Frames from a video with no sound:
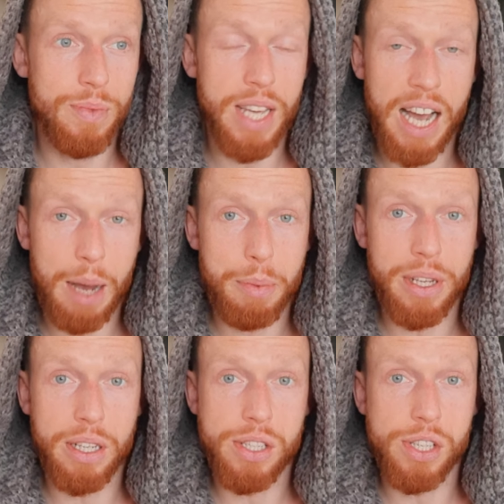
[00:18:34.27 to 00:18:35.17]

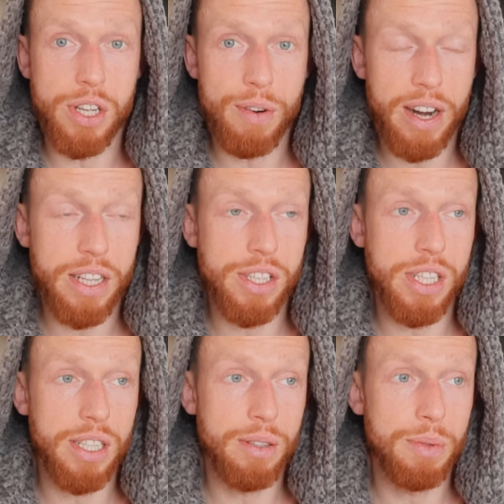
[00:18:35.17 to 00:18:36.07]
happiness and your
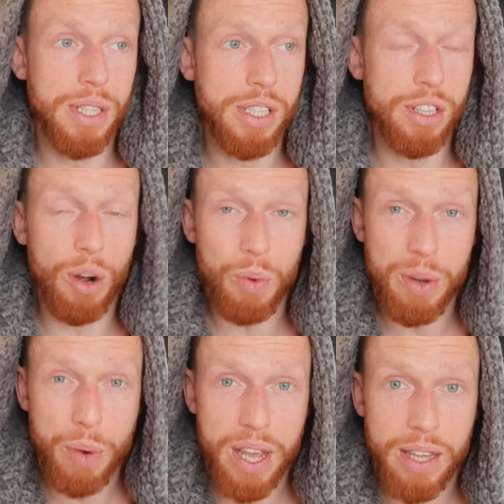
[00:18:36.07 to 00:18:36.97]
energy, which, you know,
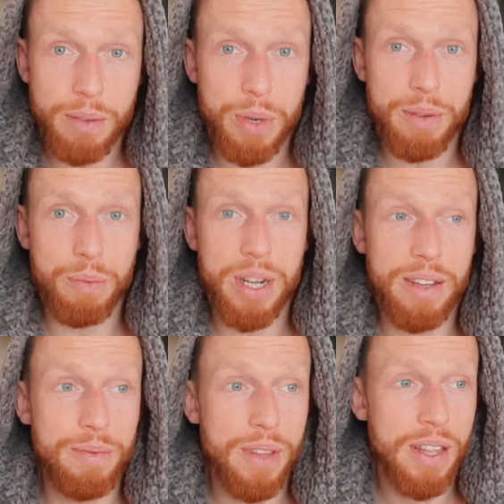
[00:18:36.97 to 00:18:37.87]

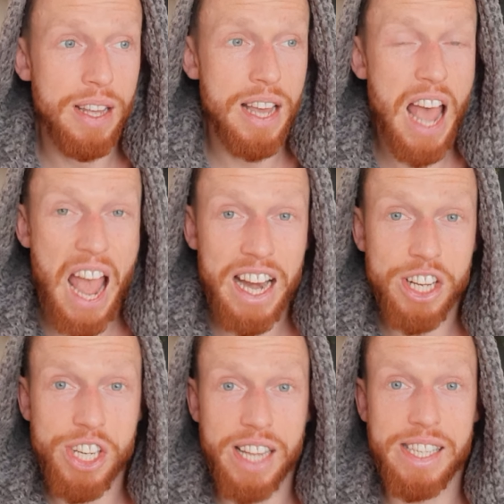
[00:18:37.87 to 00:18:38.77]
we're
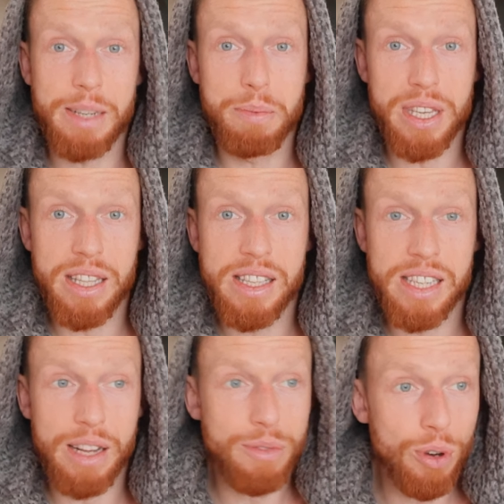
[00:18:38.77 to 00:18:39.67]
energetic beings,
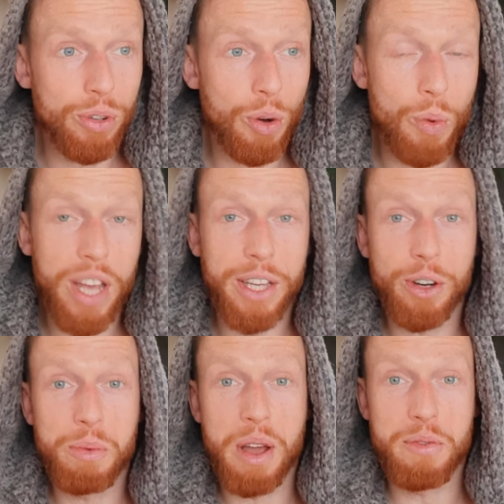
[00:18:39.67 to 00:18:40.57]
and if you're not waking
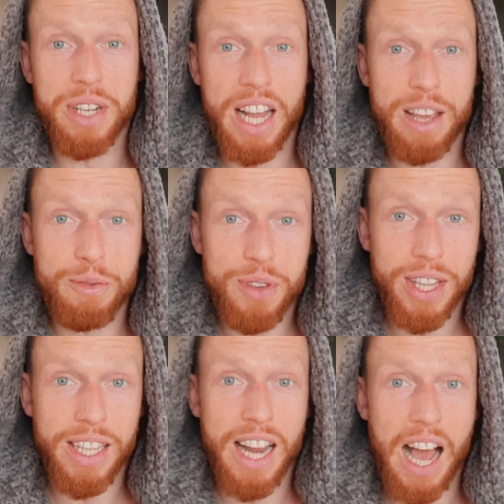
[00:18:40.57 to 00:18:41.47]
up every day
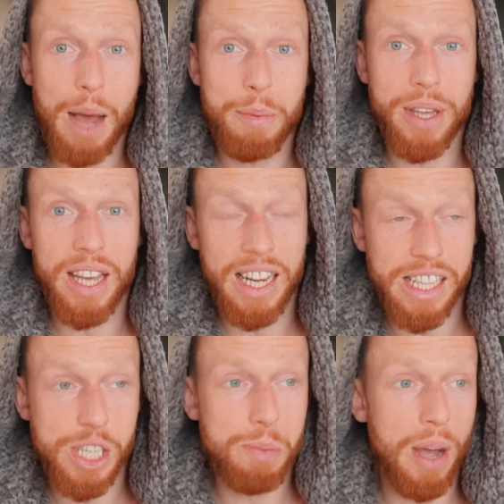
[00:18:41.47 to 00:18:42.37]
feeling happy and
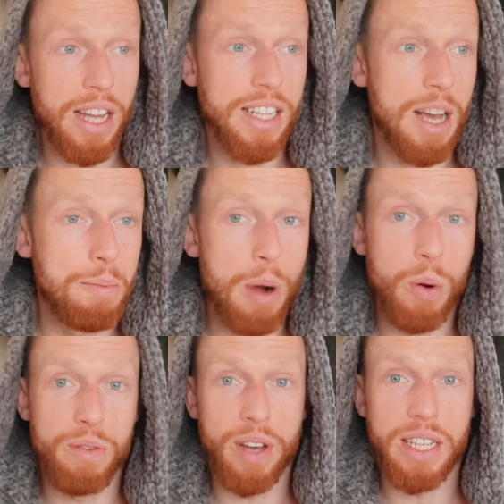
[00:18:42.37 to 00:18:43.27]
inspired and
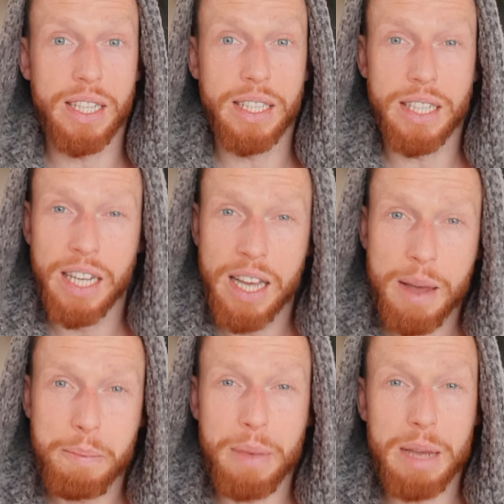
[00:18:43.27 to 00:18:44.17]
motivated,
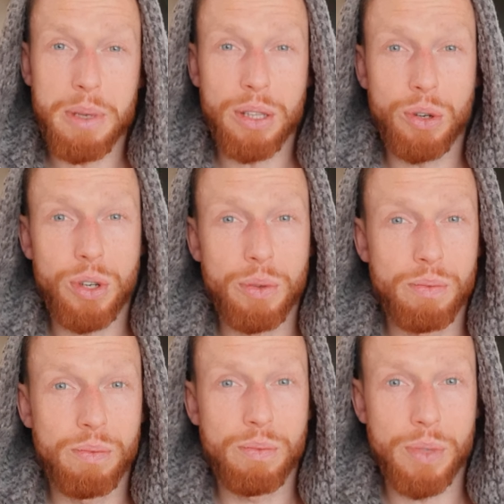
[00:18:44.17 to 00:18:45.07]
maybe look at,
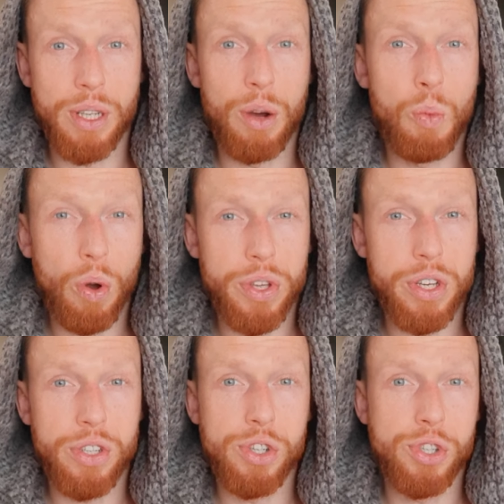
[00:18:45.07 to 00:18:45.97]
you know, what you're
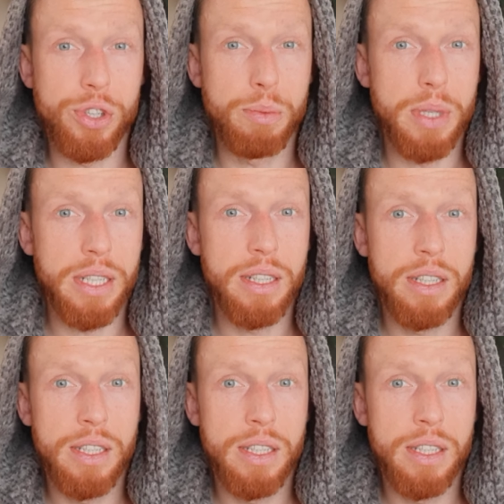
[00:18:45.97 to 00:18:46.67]
consuming